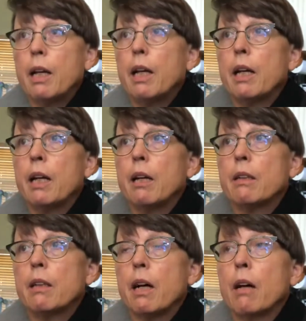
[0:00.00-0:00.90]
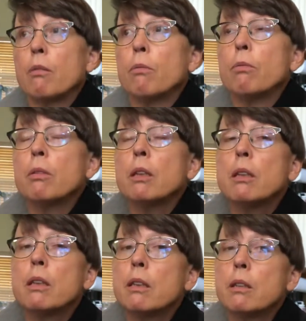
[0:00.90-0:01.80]
And I
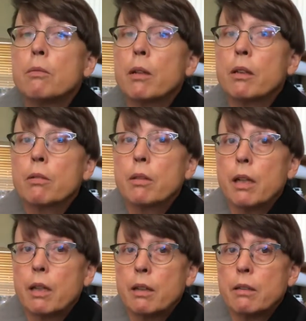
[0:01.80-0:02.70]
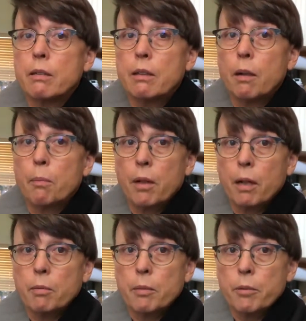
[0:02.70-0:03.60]
really didn't want to create a
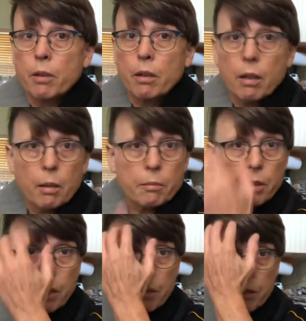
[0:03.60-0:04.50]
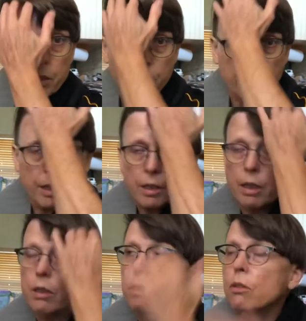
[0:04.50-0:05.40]
problem or harm because I was just 3 days out
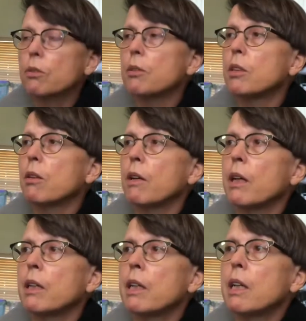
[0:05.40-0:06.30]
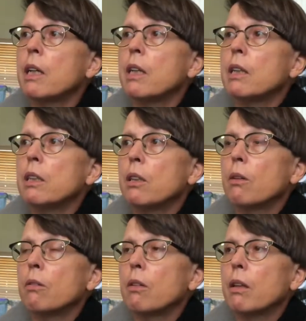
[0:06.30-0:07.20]
of surgery. So
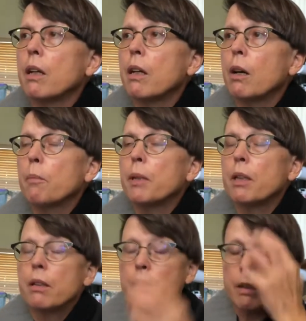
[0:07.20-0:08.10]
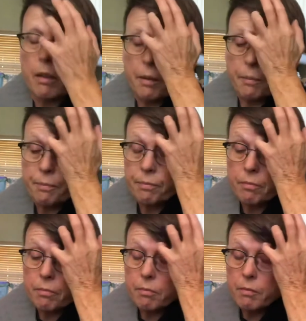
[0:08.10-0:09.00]
they helped me
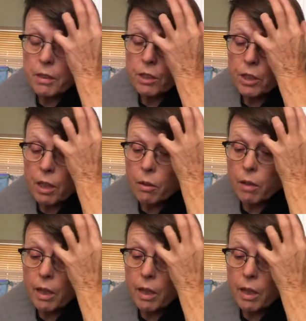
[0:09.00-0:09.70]
shower.